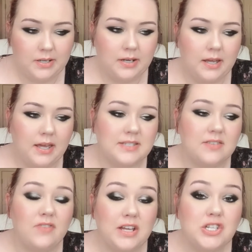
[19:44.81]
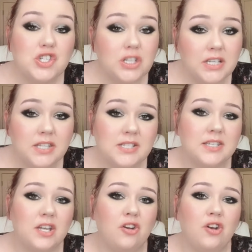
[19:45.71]
And I guess eventually the
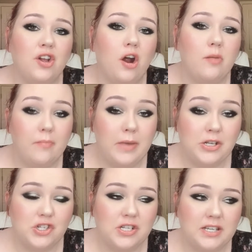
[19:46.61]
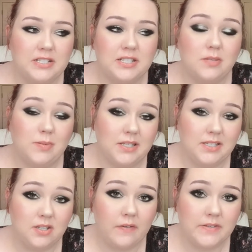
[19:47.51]
security guard mentioned it to the police
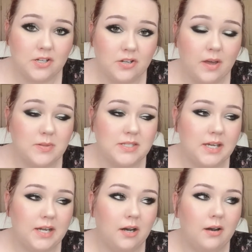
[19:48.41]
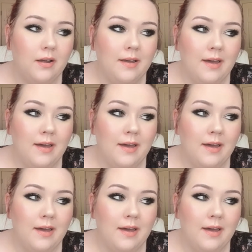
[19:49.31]
officer that was there.